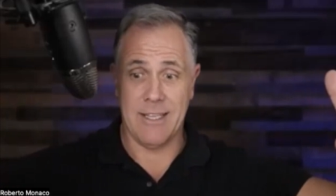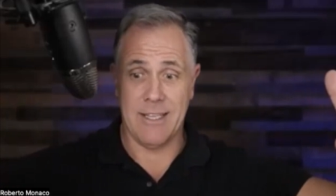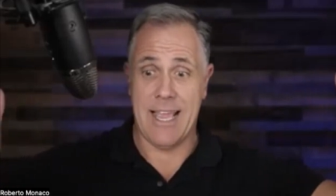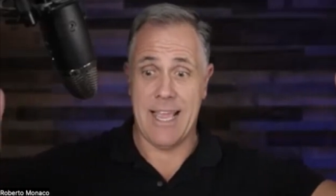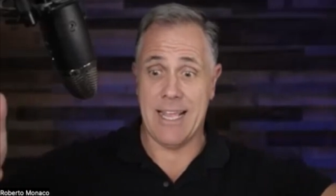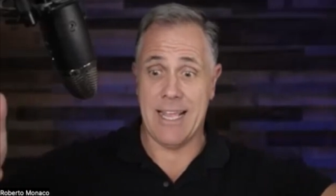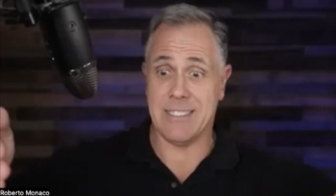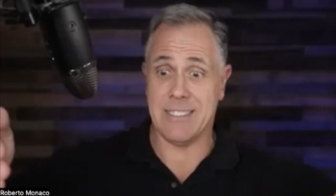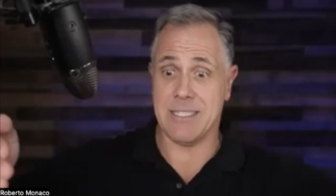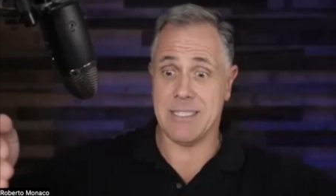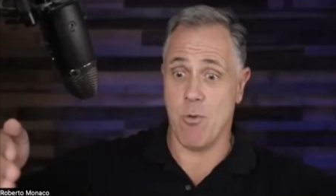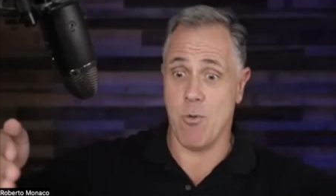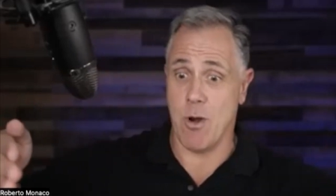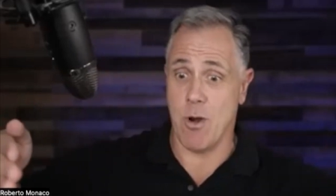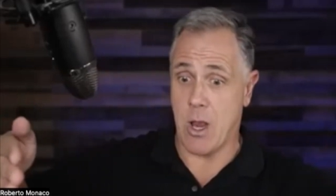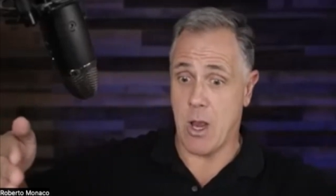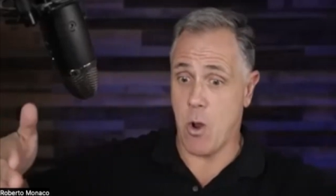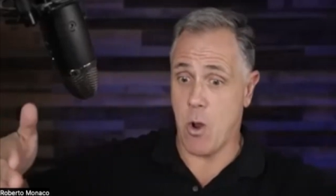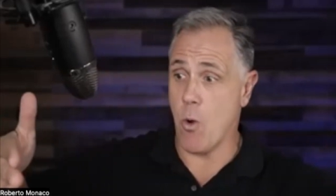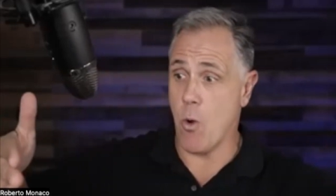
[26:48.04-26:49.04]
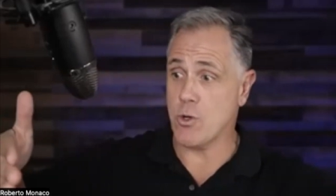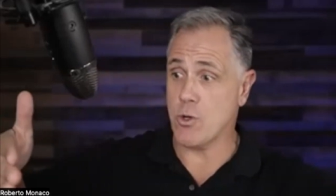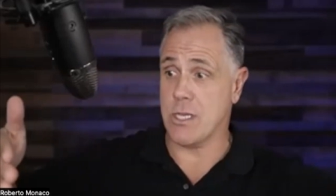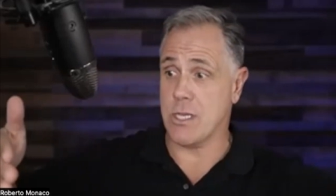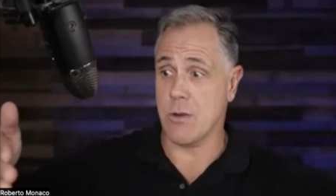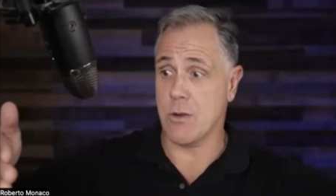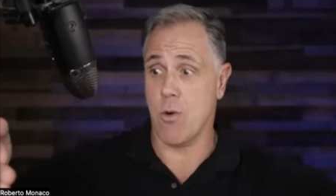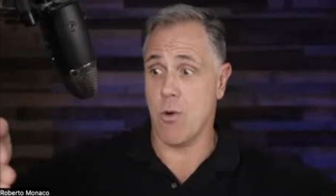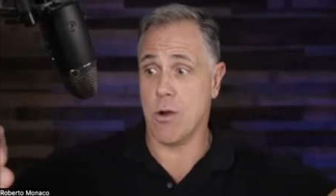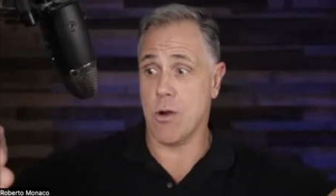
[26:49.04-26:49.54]
and someone, a coach that
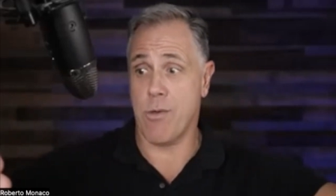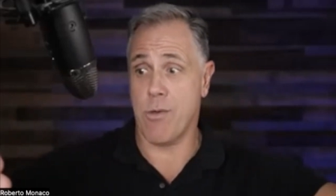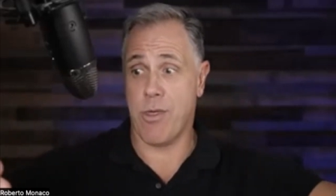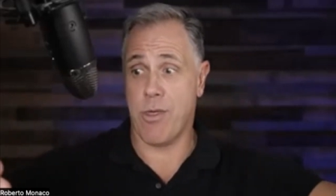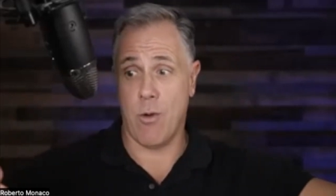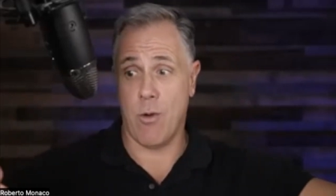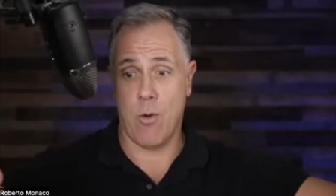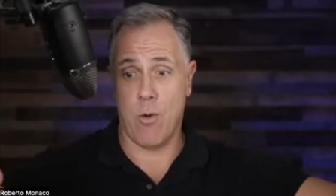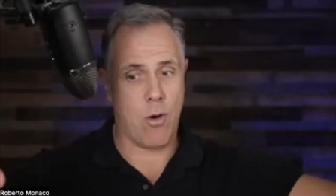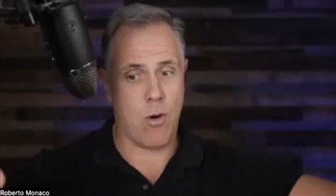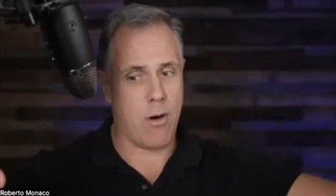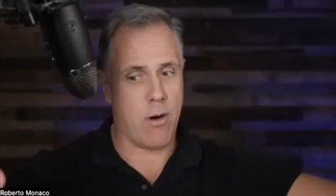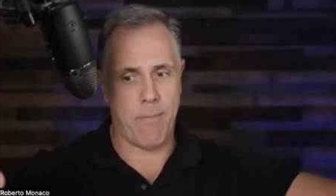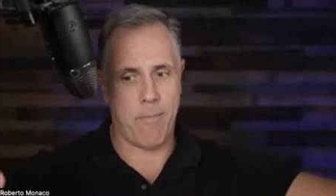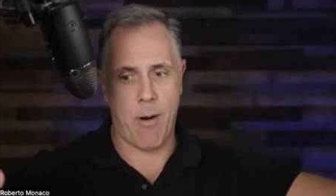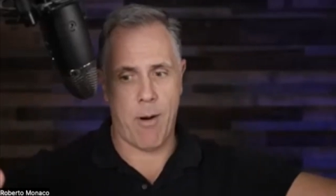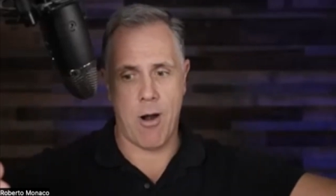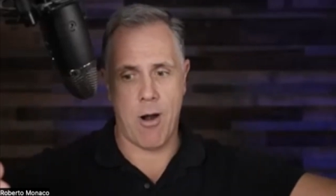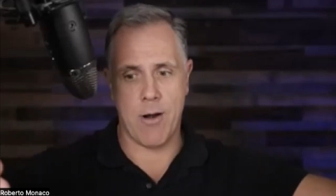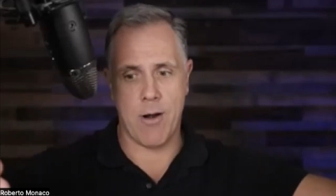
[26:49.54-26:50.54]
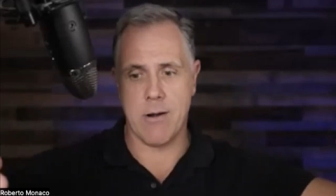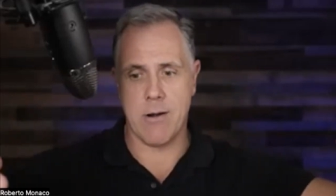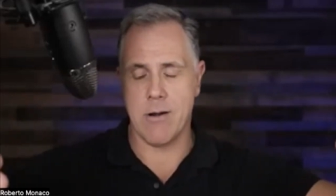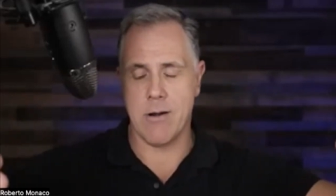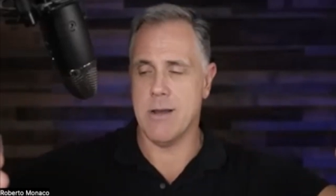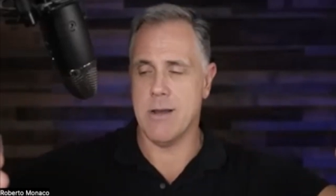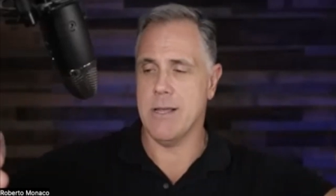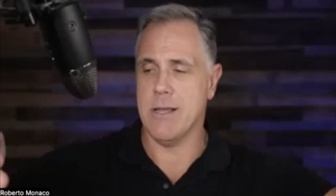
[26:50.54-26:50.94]
work with you or a partner,